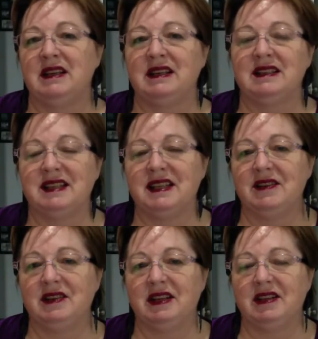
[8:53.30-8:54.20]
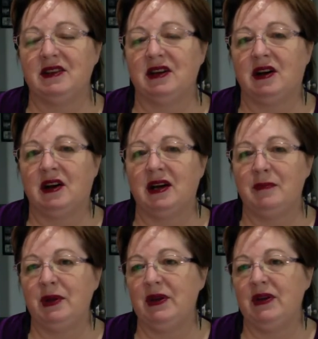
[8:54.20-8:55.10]
continually on
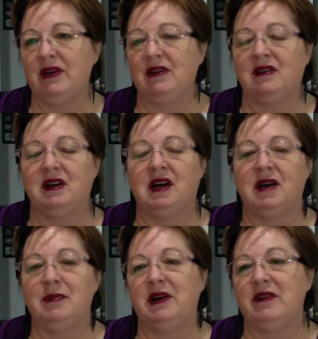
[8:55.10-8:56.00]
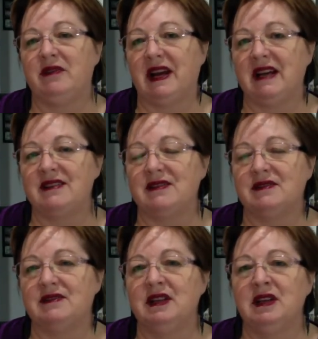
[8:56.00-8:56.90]
hyper or
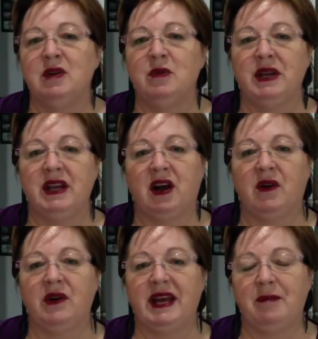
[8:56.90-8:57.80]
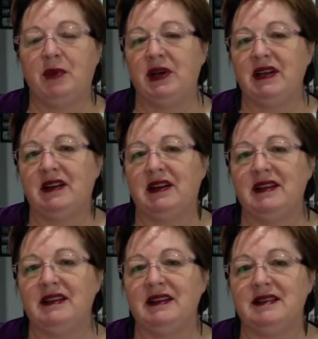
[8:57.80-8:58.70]
hypoarousal, we hold our body
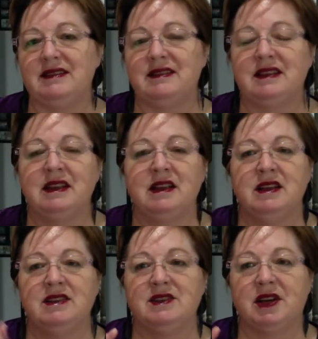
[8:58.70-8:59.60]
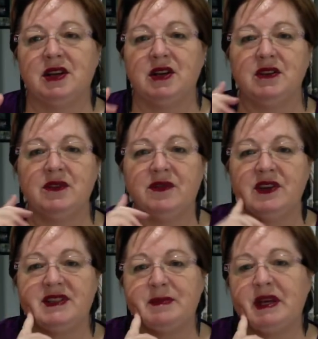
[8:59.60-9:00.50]
like this. So the
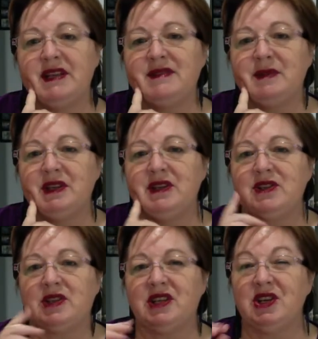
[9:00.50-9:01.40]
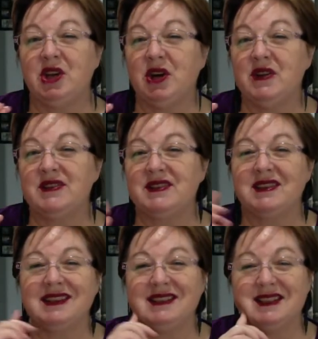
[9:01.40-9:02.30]
first place we usually notice
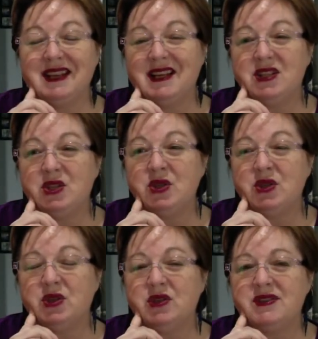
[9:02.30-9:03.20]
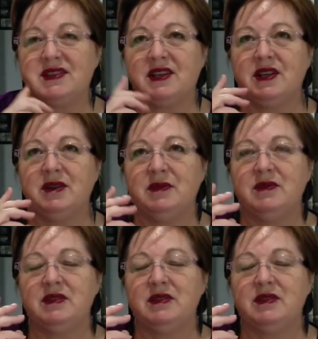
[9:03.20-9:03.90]
it is in our jaw. So